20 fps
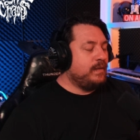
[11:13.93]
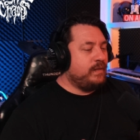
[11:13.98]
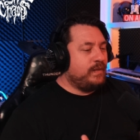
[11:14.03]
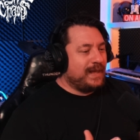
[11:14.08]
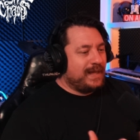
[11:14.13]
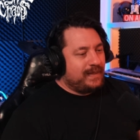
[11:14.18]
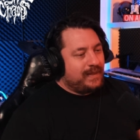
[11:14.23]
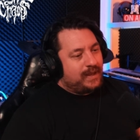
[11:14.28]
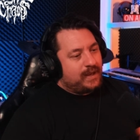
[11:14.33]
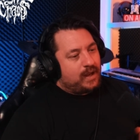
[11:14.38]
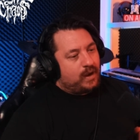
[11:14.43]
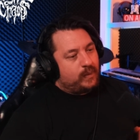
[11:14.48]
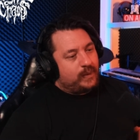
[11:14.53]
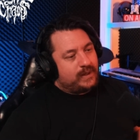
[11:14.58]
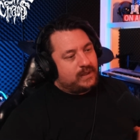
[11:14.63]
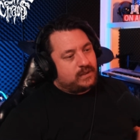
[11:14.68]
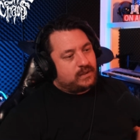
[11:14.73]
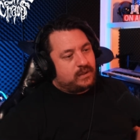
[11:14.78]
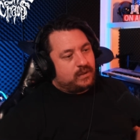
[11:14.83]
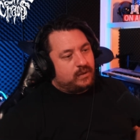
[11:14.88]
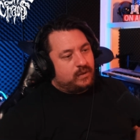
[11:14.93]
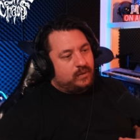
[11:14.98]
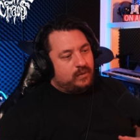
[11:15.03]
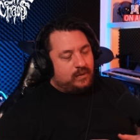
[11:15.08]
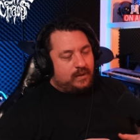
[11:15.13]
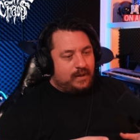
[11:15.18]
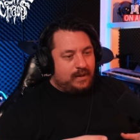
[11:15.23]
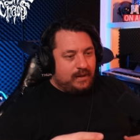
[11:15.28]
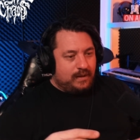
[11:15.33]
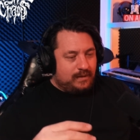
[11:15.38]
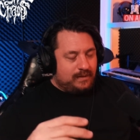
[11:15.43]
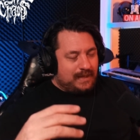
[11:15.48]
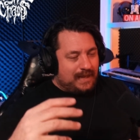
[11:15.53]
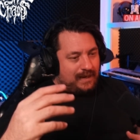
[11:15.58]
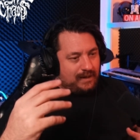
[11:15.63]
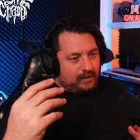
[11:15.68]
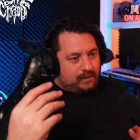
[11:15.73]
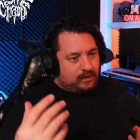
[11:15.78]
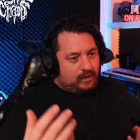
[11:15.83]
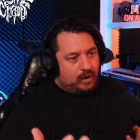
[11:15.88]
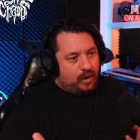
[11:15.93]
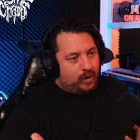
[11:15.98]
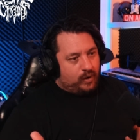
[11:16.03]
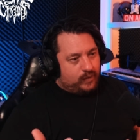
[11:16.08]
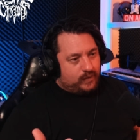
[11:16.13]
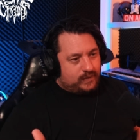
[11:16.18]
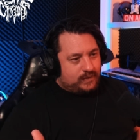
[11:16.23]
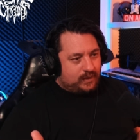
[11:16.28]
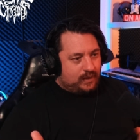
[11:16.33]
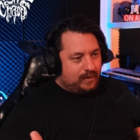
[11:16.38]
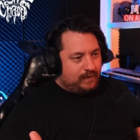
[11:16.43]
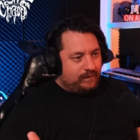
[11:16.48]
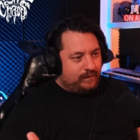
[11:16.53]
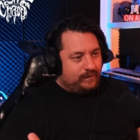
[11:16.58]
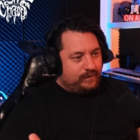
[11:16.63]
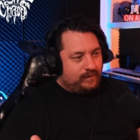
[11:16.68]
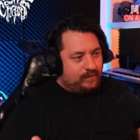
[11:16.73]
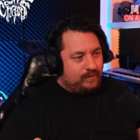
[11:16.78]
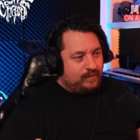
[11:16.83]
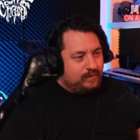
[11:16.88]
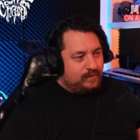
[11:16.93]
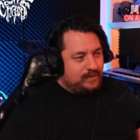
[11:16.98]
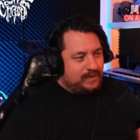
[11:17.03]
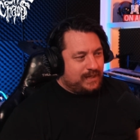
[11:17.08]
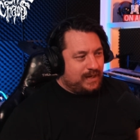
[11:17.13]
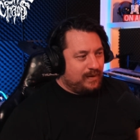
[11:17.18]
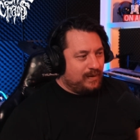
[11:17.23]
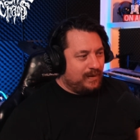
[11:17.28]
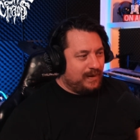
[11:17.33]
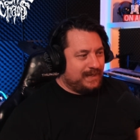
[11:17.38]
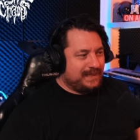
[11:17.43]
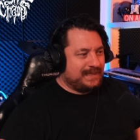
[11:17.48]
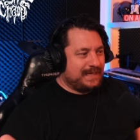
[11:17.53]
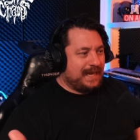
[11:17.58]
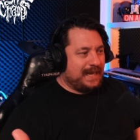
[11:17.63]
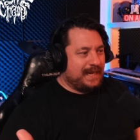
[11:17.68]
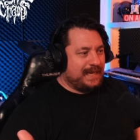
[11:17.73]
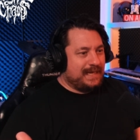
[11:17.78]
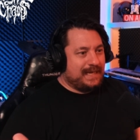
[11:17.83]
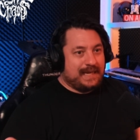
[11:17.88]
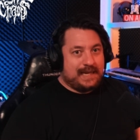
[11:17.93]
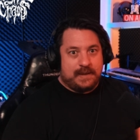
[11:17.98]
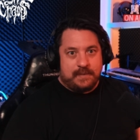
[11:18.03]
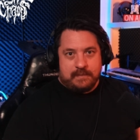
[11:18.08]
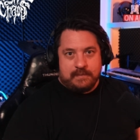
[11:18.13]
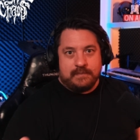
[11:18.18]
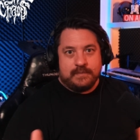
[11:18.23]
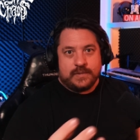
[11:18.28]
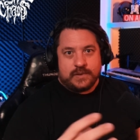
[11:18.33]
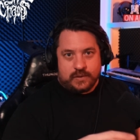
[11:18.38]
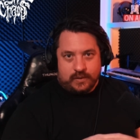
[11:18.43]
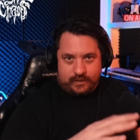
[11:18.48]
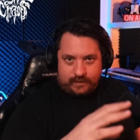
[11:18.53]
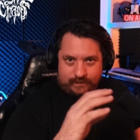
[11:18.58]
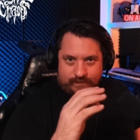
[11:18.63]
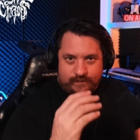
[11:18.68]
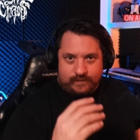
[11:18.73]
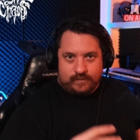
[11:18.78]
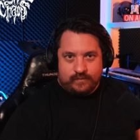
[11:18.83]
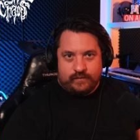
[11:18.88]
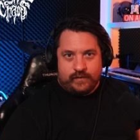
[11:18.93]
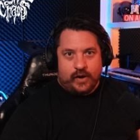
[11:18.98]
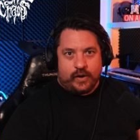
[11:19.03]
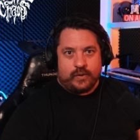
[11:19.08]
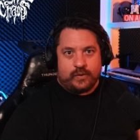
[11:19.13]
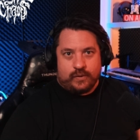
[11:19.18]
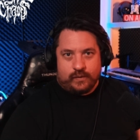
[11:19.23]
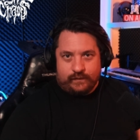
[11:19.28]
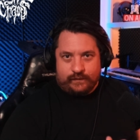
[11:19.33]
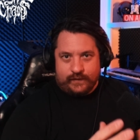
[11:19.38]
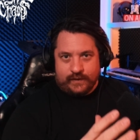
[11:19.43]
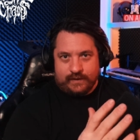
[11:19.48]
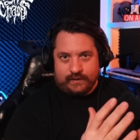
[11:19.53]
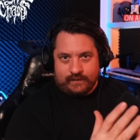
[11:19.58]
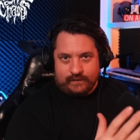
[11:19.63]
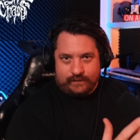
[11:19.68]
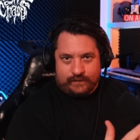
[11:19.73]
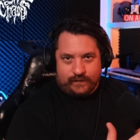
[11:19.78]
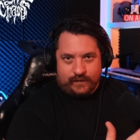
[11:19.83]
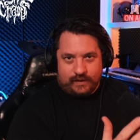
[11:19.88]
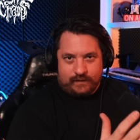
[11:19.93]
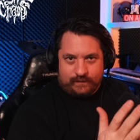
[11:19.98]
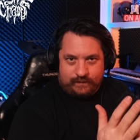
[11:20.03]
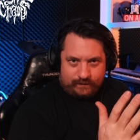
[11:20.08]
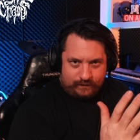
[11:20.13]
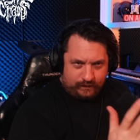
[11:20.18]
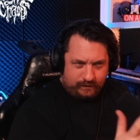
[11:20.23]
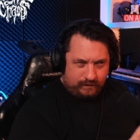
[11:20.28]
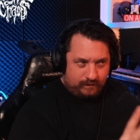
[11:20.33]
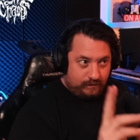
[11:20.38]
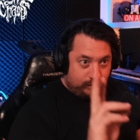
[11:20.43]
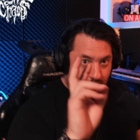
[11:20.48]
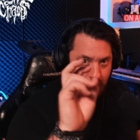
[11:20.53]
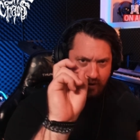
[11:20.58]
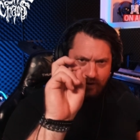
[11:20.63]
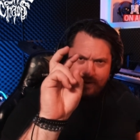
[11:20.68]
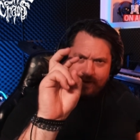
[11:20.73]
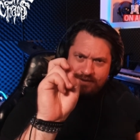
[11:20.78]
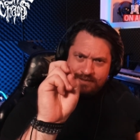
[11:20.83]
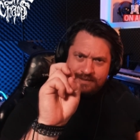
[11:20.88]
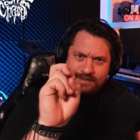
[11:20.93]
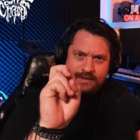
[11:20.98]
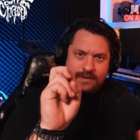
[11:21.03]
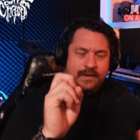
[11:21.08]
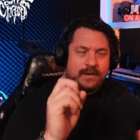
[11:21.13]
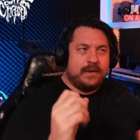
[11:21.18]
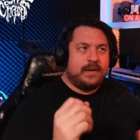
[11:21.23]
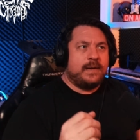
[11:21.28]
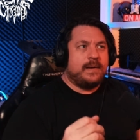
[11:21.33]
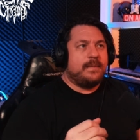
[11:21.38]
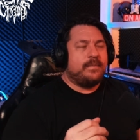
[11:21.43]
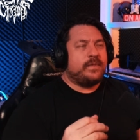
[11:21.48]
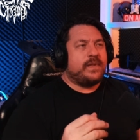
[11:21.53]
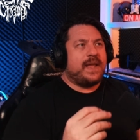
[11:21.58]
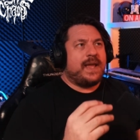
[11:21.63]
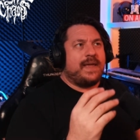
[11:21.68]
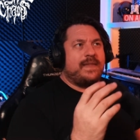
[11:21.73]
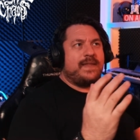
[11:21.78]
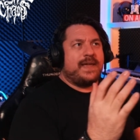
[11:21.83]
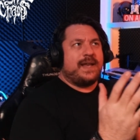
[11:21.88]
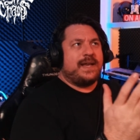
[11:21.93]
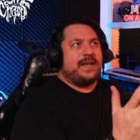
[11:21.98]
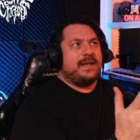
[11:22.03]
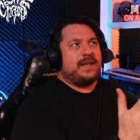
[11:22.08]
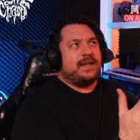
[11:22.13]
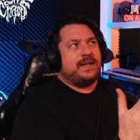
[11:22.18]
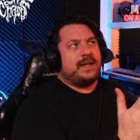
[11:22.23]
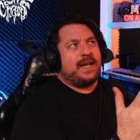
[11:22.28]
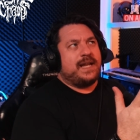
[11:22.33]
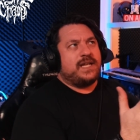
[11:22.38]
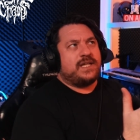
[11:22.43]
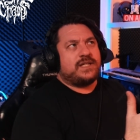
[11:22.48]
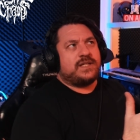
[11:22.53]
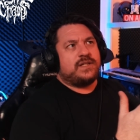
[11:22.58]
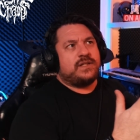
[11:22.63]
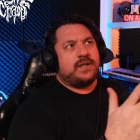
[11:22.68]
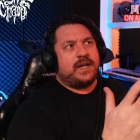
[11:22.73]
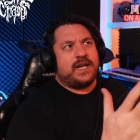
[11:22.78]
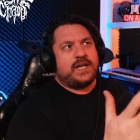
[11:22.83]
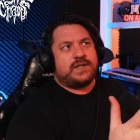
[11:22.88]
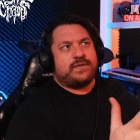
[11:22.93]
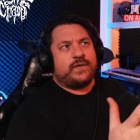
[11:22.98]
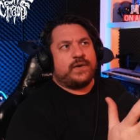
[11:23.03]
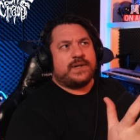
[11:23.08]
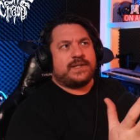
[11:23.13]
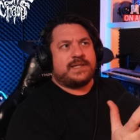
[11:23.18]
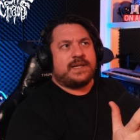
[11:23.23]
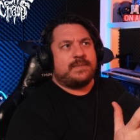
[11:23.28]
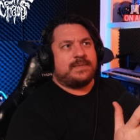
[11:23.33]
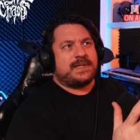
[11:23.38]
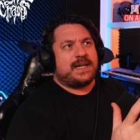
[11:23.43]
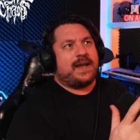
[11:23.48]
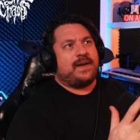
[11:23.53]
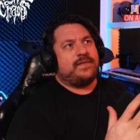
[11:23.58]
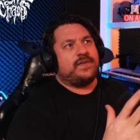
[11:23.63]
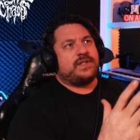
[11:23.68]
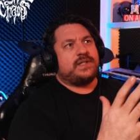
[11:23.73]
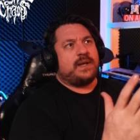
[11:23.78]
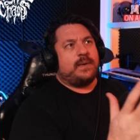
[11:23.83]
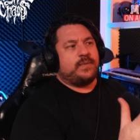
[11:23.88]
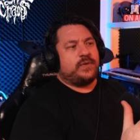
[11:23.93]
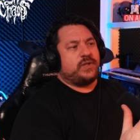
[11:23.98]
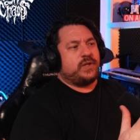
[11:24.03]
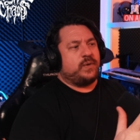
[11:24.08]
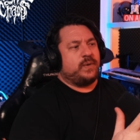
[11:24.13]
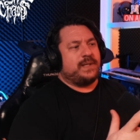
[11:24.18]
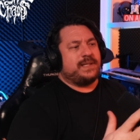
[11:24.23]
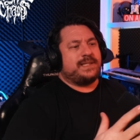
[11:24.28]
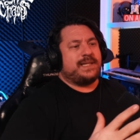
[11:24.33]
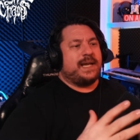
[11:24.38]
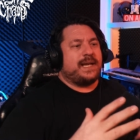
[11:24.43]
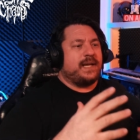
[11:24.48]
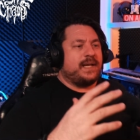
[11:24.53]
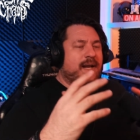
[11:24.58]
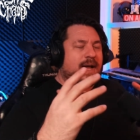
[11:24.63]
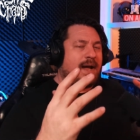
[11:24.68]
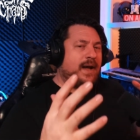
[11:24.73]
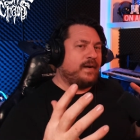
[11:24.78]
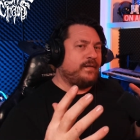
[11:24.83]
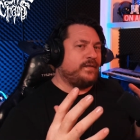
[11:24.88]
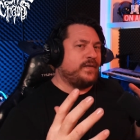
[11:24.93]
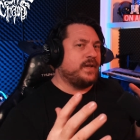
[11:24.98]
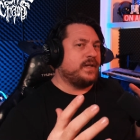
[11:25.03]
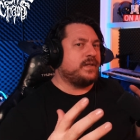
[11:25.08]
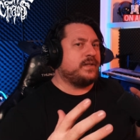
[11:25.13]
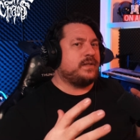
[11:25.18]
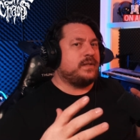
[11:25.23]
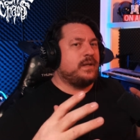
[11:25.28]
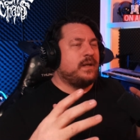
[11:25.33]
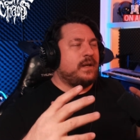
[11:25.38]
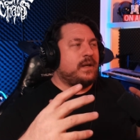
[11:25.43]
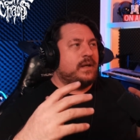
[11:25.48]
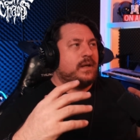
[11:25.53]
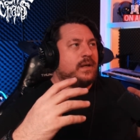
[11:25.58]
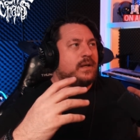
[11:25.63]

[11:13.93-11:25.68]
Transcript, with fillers: Then they go into that low sort of, dare I say, hymn sort of vocal for the for the v- verse, and then each each verse seems to have a subsequent second half that's